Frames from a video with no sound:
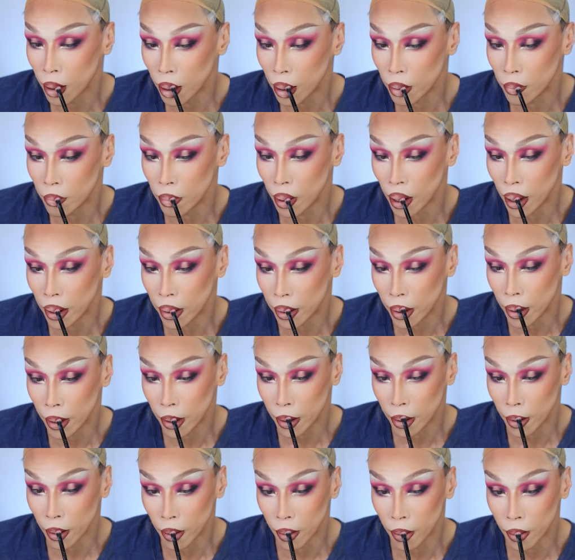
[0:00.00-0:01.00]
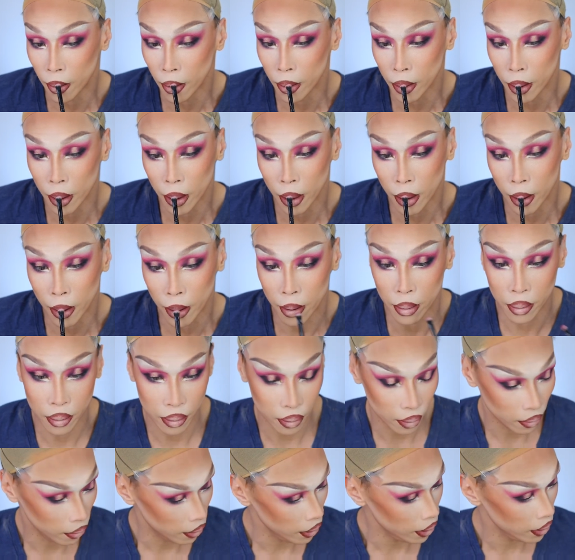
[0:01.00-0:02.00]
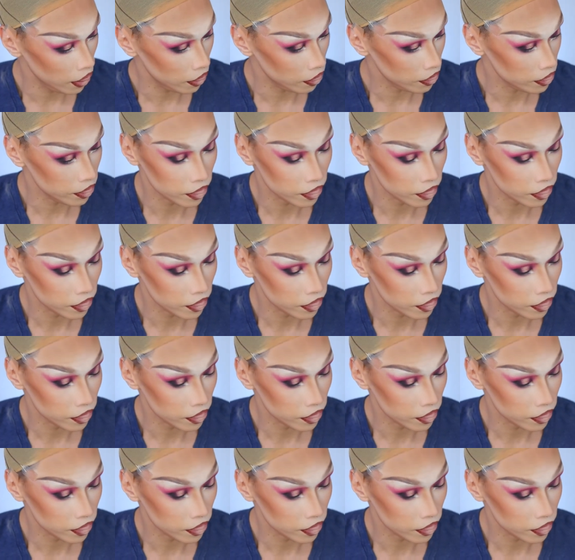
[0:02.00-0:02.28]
And blend it all in, all right?